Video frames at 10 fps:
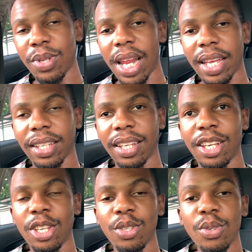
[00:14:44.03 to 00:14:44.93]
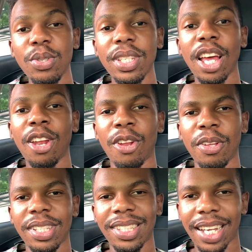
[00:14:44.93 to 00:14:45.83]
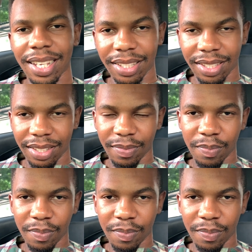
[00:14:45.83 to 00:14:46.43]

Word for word: like use a lot size